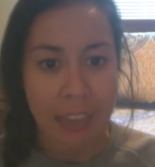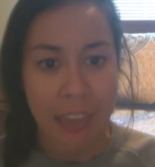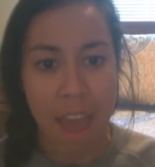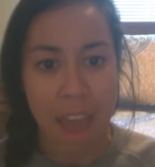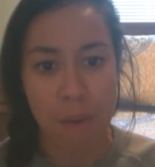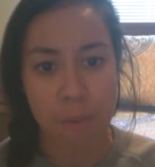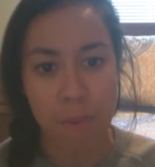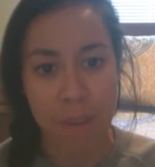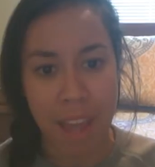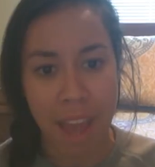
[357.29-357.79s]

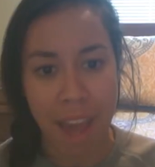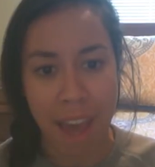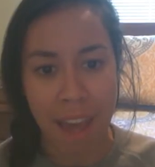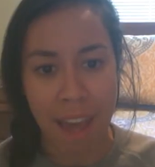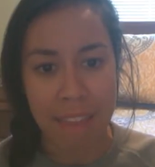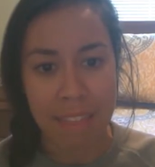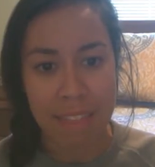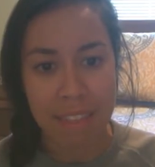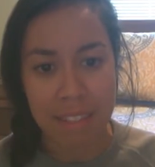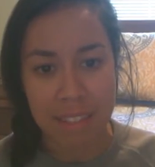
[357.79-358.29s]
And we
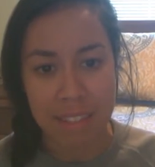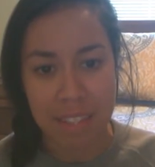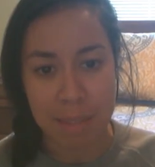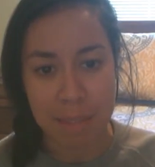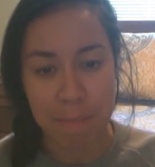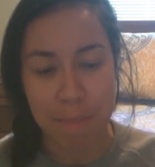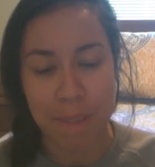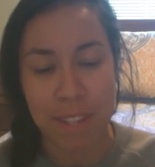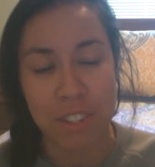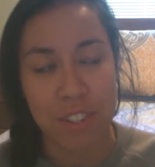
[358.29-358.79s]
had the
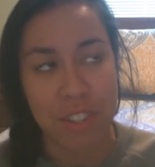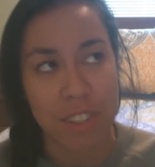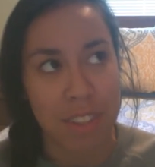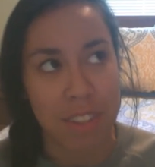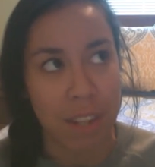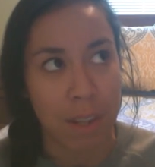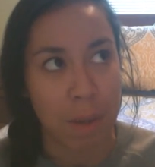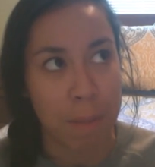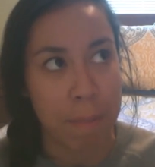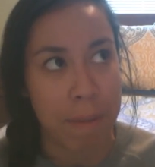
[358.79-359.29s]
speech
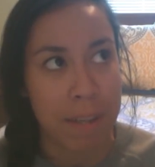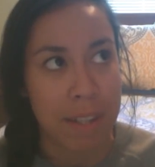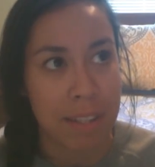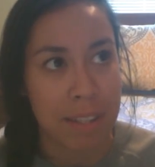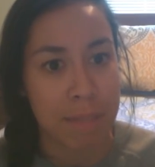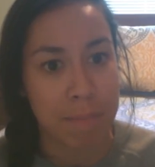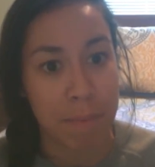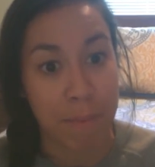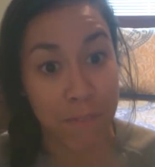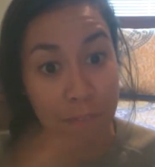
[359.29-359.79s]

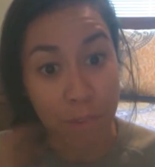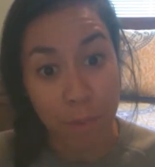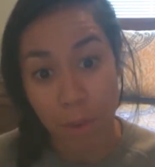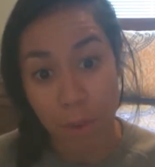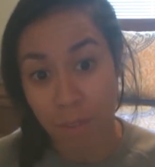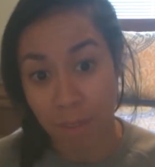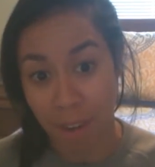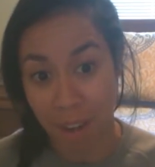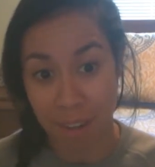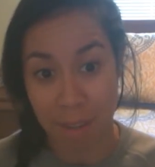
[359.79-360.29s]
therapist
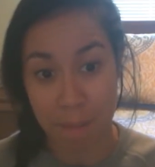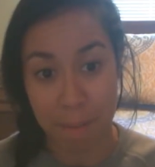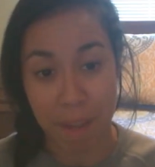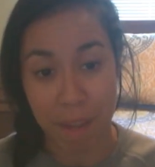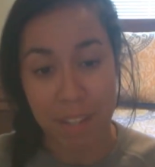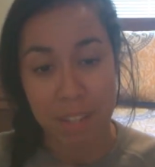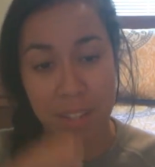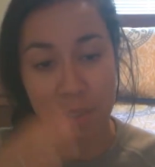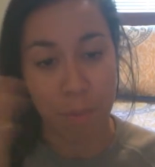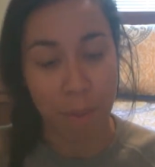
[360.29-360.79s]
before Riley
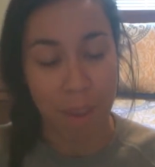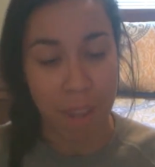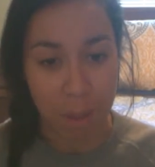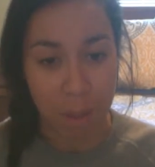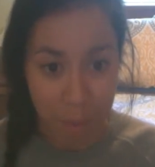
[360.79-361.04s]
passed away.